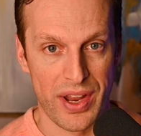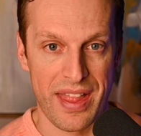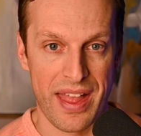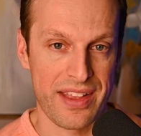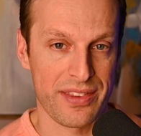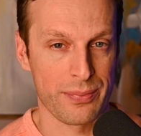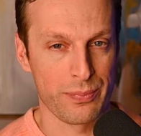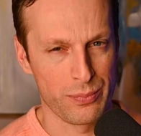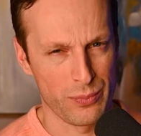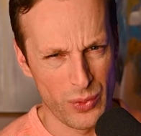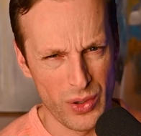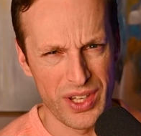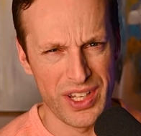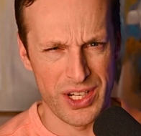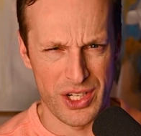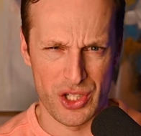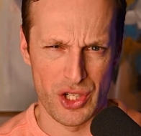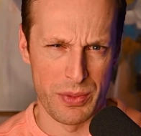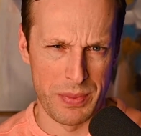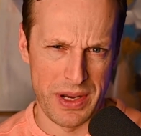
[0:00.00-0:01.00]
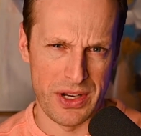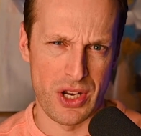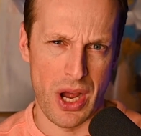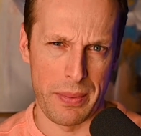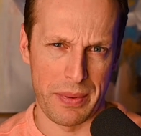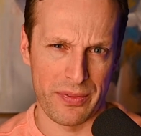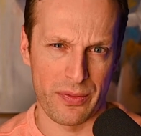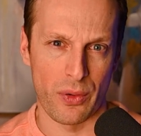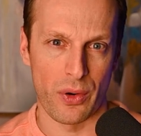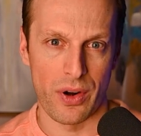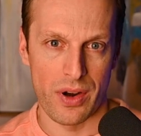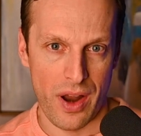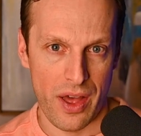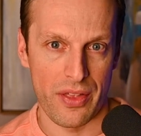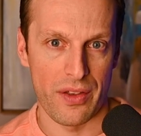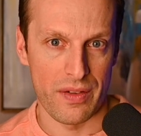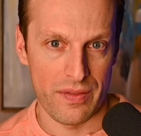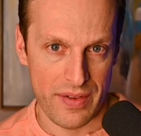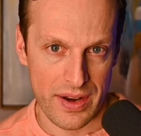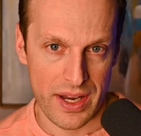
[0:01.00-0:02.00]
And that's really should be a topic for
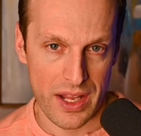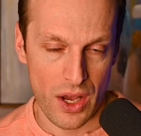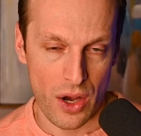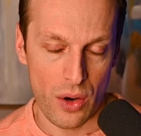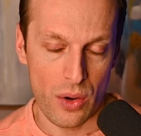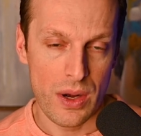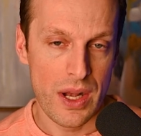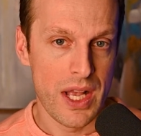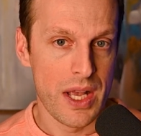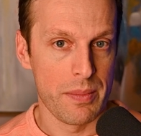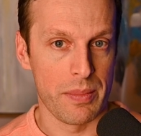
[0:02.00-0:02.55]
another video,